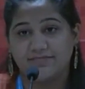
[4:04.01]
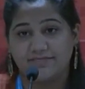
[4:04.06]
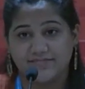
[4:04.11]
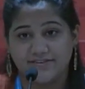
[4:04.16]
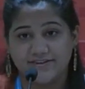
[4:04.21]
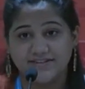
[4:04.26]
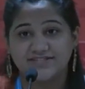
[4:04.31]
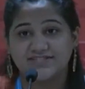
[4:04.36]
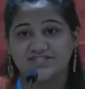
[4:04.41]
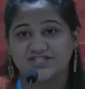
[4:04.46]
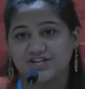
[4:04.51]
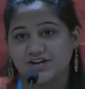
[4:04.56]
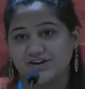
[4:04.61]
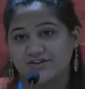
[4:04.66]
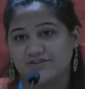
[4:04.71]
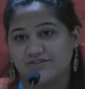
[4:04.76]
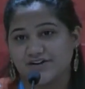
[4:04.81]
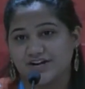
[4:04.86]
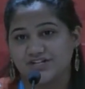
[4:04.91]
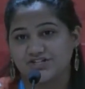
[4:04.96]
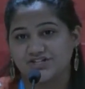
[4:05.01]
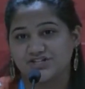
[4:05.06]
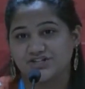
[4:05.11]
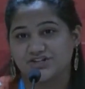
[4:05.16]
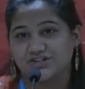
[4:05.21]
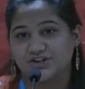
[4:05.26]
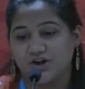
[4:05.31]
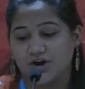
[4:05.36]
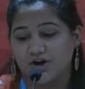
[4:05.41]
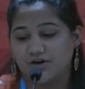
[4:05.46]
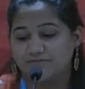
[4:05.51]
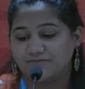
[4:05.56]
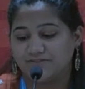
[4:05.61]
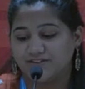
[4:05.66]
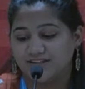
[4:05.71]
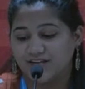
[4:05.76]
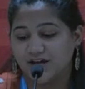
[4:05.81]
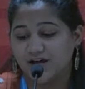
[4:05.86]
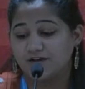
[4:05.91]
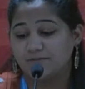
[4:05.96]
This generation of
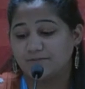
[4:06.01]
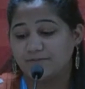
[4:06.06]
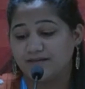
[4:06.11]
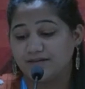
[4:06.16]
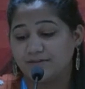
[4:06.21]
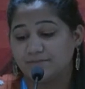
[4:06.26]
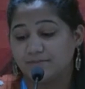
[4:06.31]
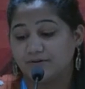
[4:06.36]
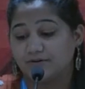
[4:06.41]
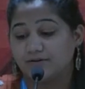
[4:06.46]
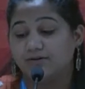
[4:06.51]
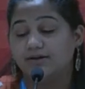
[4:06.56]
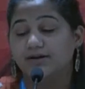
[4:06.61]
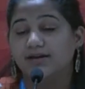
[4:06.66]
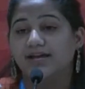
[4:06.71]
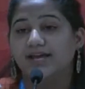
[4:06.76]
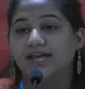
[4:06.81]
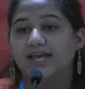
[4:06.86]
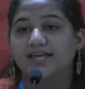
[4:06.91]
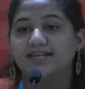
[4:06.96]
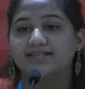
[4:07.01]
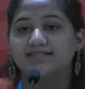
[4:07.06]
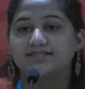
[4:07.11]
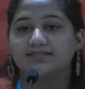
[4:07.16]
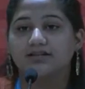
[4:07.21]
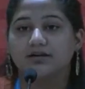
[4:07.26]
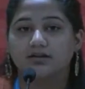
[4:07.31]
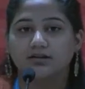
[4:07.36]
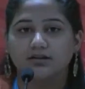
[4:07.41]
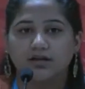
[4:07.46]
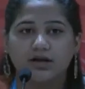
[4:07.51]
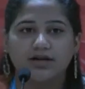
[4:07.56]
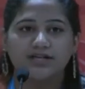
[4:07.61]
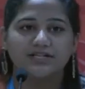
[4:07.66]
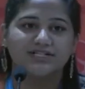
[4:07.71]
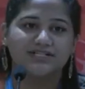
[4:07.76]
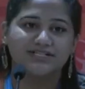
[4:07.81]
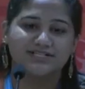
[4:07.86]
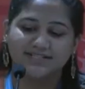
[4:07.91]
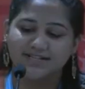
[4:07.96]
young people is the
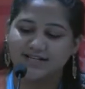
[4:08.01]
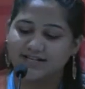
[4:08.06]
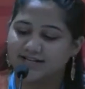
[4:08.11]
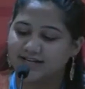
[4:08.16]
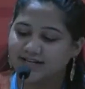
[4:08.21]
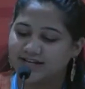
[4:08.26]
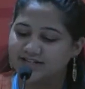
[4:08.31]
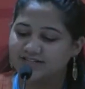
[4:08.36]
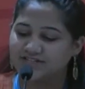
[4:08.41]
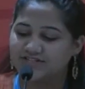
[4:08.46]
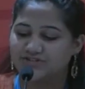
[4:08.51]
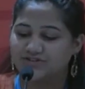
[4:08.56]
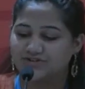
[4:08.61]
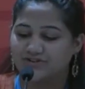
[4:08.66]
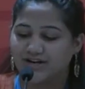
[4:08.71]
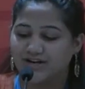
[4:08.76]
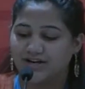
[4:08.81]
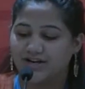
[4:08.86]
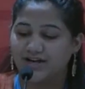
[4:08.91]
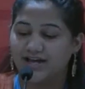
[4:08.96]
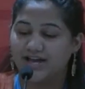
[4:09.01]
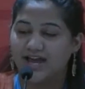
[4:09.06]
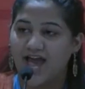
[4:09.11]
largest in history,